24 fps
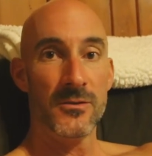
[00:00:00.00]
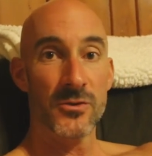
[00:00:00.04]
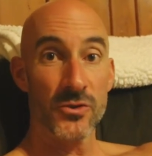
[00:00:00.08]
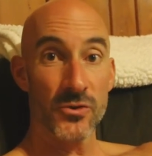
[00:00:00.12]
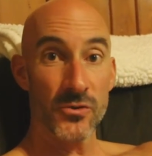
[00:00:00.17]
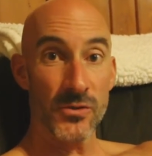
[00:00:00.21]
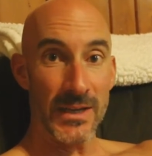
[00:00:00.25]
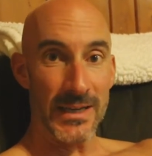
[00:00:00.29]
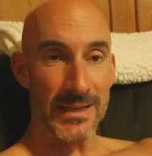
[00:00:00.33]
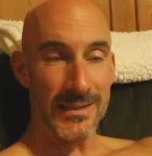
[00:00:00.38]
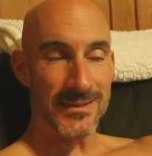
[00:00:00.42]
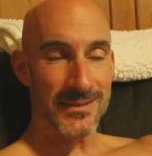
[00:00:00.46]

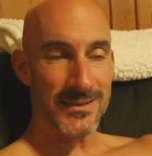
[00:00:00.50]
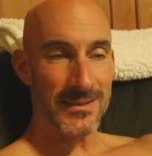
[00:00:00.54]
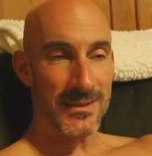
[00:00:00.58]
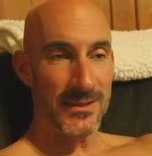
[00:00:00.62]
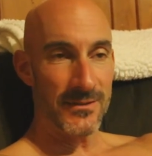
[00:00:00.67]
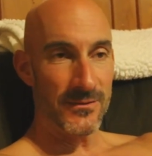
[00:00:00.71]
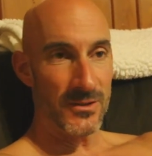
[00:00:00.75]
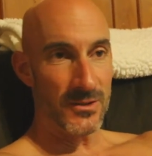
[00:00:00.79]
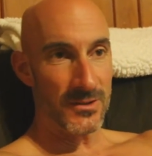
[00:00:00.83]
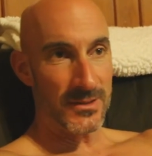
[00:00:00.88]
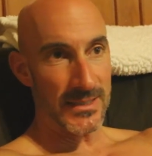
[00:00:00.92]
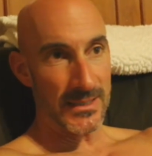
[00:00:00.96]
treats,
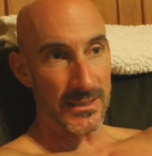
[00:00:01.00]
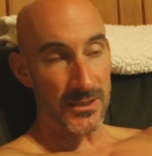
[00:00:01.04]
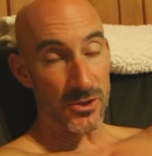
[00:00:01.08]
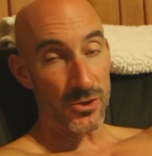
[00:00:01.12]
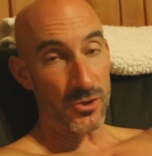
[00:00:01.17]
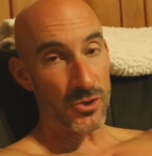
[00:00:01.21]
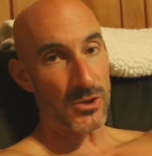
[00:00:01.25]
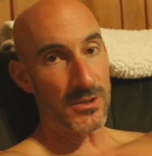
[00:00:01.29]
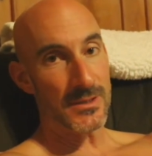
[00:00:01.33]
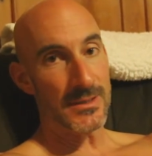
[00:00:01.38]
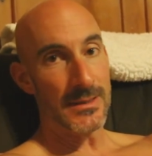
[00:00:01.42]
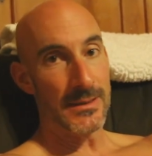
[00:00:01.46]
even though it says you
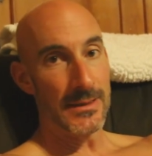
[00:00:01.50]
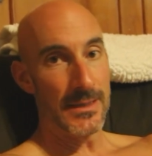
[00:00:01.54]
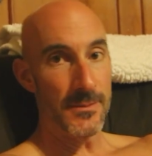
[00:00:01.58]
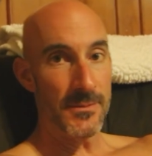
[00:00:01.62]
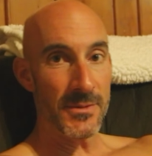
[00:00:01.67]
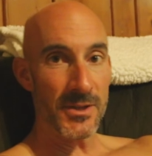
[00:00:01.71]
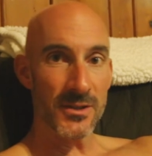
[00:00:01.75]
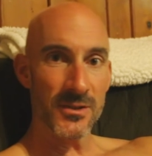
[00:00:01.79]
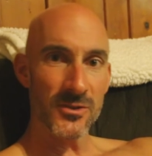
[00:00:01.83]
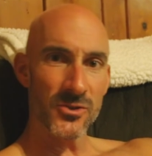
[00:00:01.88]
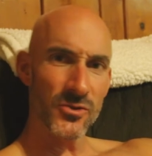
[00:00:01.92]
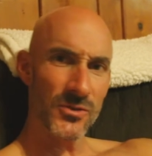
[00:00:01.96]
should
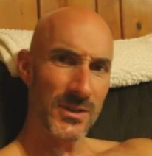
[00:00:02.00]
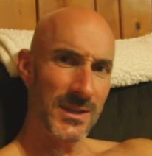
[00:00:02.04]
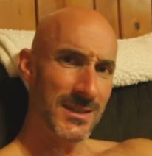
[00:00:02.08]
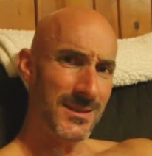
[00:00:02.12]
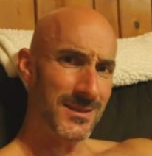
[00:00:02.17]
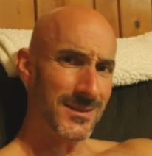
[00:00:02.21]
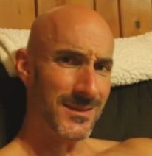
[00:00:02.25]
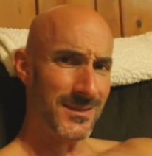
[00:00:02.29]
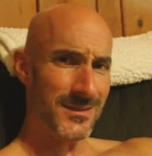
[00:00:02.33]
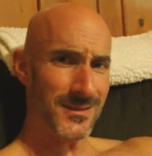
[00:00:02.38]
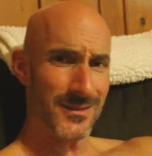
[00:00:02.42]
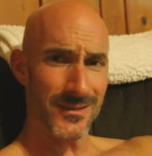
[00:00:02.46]
limit the treats,
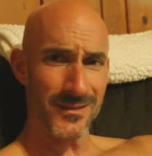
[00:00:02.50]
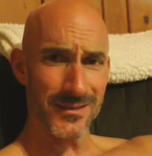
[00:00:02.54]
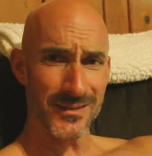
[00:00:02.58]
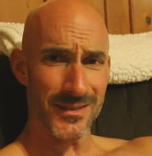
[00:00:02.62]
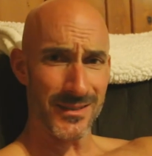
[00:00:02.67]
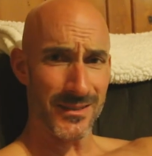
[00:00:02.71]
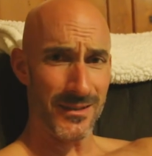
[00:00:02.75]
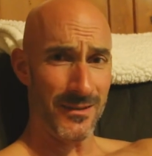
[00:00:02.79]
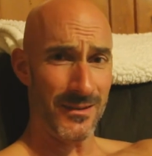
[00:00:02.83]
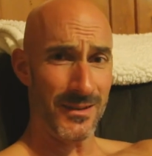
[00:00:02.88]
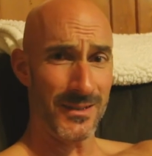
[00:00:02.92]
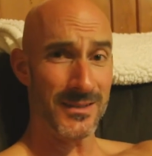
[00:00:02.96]
desserts,
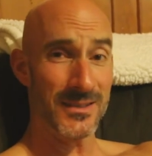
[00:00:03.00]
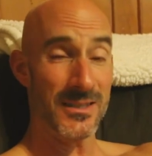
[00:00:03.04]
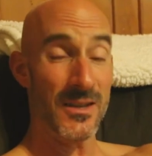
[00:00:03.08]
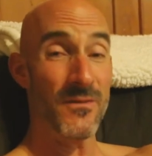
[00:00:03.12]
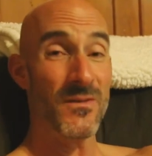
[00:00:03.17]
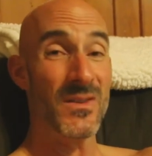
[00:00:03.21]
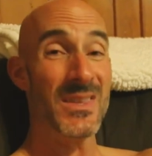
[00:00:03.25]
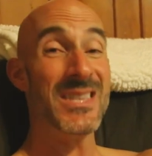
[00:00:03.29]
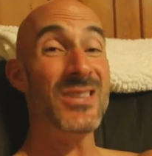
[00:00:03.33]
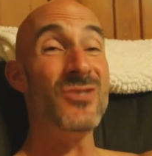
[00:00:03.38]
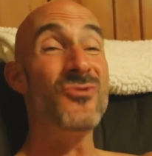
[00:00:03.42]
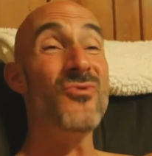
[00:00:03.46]
and all that stuff,
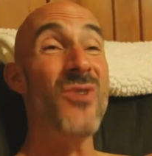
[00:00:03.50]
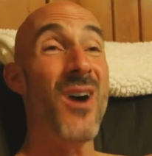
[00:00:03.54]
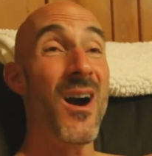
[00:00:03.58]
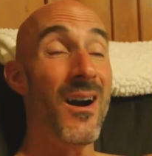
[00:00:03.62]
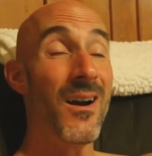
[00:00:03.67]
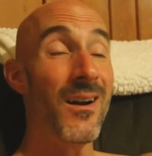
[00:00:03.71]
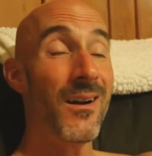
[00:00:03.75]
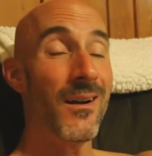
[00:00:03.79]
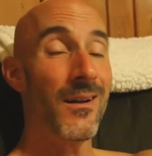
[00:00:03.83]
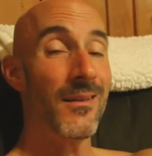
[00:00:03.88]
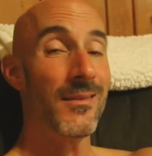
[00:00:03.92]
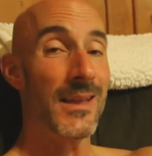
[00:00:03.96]
you
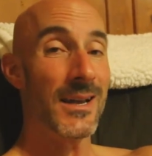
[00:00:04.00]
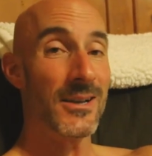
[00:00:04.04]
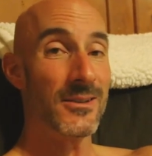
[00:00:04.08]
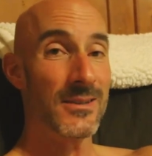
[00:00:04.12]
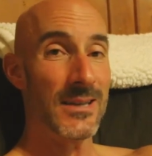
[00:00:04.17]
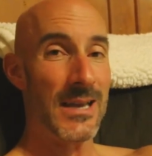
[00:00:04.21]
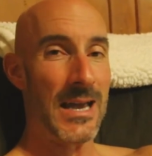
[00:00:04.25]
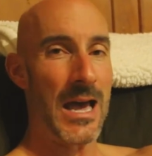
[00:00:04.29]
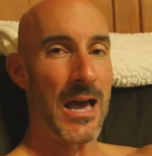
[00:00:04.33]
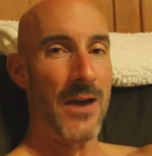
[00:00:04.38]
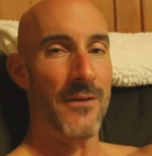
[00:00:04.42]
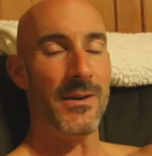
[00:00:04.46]
are allowed to
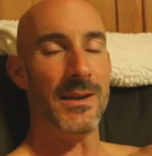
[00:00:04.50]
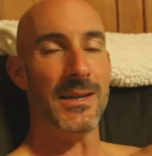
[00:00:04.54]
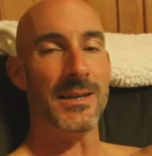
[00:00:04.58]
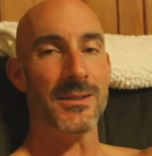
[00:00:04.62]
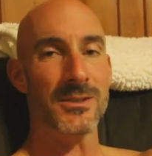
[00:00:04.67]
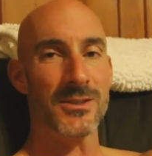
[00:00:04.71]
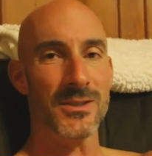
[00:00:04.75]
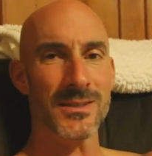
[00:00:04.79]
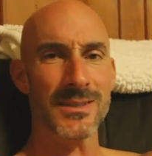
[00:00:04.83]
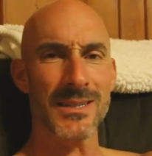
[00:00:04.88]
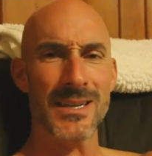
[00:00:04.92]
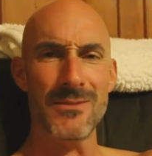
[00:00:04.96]
have it. It's
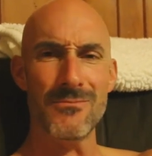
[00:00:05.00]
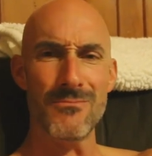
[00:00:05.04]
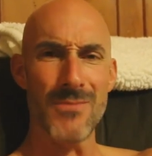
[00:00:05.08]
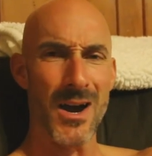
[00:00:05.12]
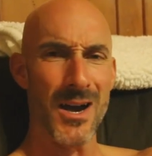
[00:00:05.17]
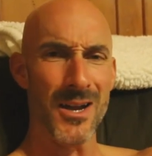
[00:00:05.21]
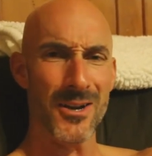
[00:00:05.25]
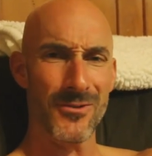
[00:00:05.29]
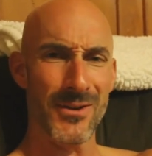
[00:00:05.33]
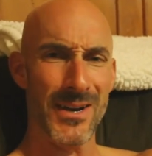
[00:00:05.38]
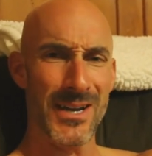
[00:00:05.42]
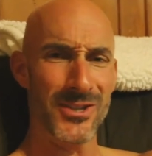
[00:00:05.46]
just in
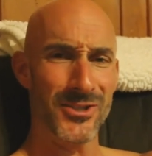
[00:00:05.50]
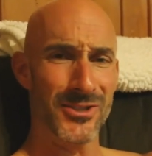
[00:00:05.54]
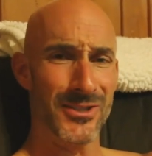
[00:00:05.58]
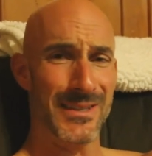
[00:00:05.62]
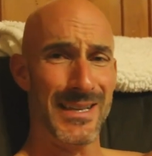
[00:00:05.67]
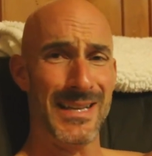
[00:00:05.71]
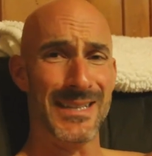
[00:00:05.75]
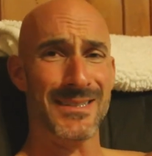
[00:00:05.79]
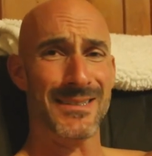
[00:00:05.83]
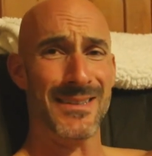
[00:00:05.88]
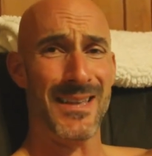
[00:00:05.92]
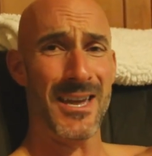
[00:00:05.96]
moderation.
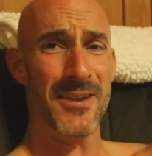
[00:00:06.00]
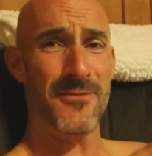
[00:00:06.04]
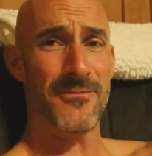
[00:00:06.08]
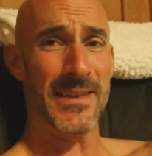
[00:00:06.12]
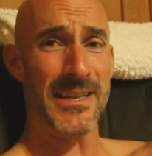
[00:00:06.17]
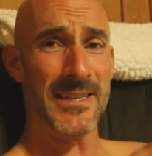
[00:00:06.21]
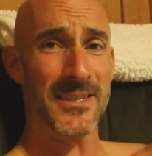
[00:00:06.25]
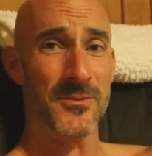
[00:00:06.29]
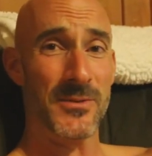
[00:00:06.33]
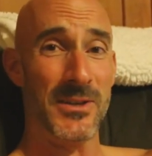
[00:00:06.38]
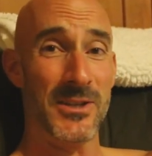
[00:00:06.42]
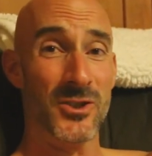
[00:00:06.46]
That's life.
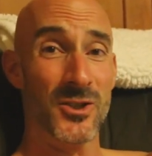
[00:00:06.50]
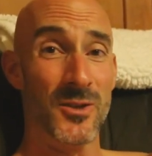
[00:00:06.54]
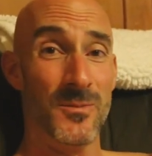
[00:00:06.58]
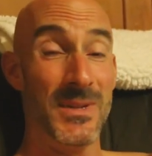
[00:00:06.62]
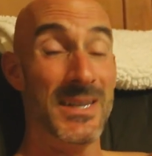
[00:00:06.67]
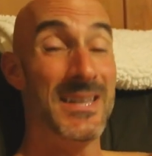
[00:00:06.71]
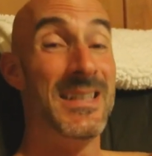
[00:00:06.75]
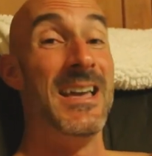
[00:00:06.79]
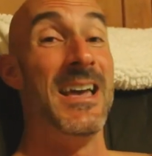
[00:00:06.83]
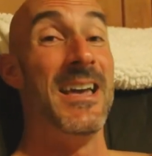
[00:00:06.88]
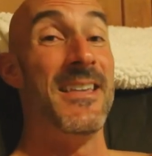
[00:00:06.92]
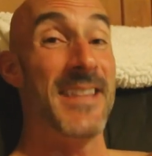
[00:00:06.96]
That's the way it should
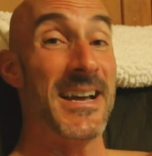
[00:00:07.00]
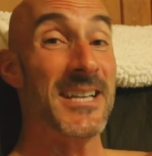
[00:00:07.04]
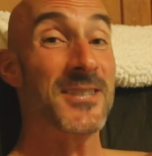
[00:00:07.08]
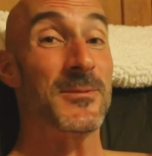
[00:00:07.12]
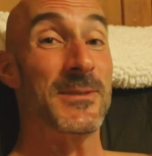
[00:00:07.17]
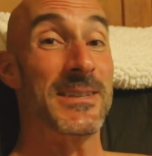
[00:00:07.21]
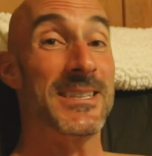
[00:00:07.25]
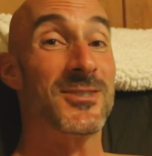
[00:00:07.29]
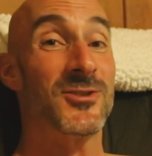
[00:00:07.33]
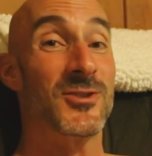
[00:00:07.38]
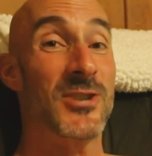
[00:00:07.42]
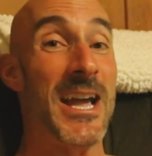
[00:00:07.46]
be. That's what
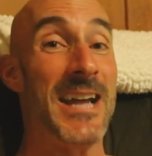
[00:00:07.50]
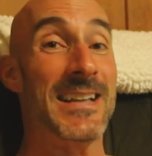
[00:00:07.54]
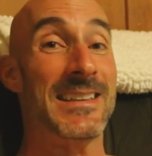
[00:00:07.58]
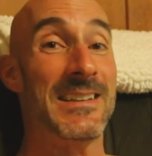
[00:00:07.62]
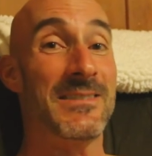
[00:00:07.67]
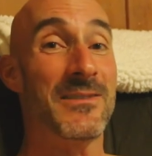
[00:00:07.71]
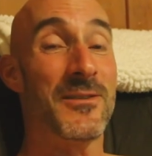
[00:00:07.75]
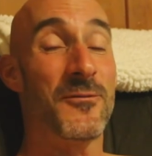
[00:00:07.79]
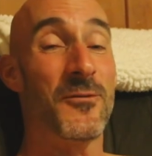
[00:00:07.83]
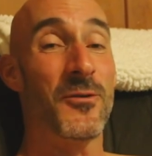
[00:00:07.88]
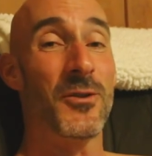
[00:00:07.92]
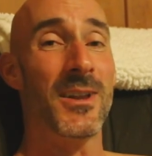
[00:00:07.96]
this Jacked
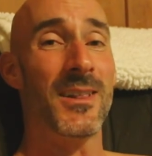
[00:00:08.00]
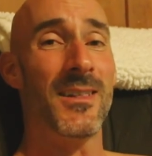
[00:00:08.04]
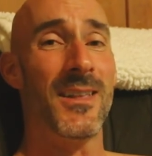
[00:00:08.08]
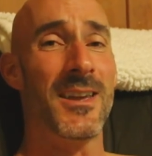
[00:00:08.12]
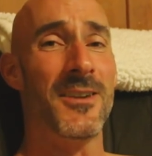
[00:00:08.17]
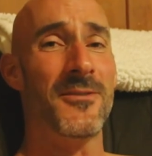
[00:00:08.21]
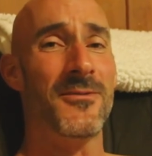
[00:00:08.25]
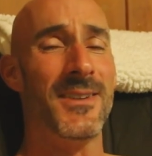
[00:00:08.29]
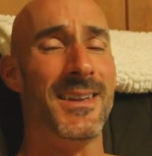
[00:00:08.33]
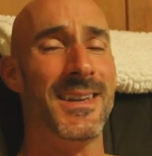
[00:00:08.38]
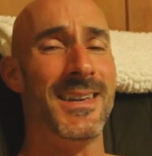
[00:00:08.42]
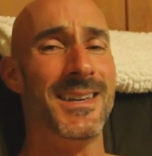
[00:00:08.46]
After 40
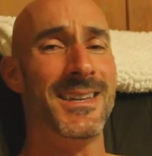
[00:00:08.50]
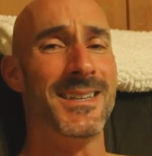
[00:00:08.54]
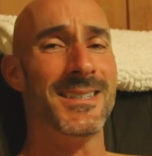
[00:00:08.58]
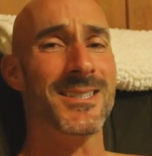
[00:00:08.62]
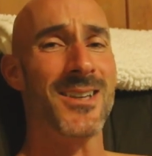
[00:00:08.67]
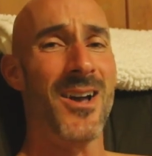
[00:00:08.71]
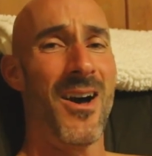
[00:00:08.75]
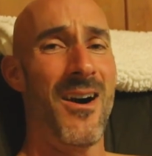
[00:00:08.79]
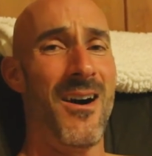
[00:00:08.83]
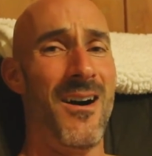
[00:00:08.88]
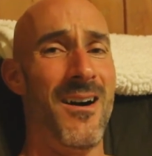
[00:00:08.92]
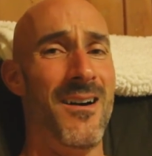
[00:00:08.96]
life is
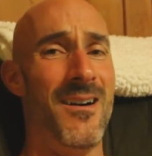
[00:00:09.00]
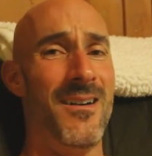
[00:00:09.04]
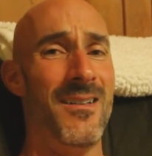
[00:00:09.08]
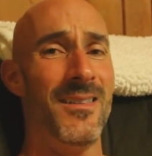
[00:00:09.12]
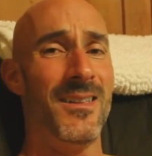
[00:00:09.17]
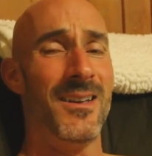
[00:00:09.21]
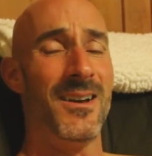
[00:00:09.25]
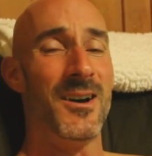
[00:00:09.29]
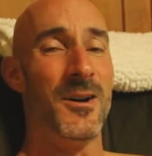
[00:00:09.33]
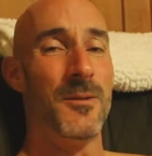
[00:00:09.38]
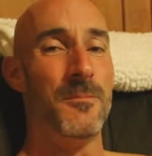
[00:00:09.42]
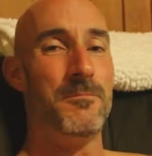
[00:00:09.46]

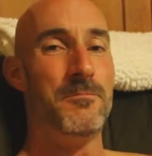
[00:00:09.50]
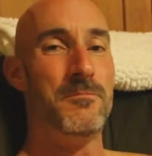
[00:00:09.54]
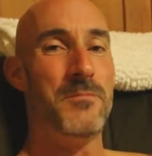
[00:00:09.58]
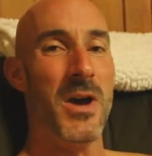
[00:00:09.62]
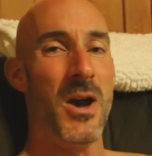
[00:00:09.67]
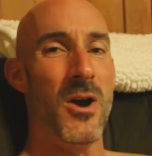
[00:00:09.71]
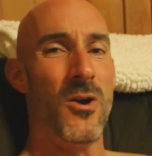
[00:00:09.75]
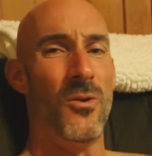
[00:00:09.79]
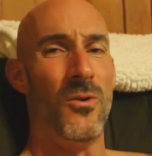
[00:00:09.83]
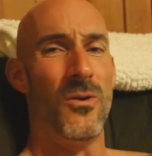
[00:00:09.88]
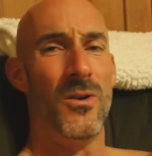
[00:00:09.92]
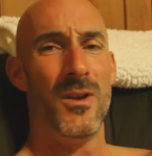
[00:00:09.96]
all
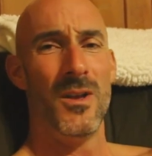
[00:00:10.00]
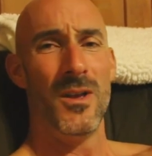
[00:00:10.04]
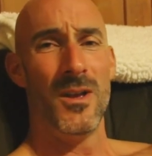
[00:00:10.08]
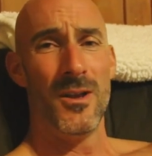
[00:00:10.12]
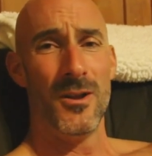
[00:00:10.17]
about.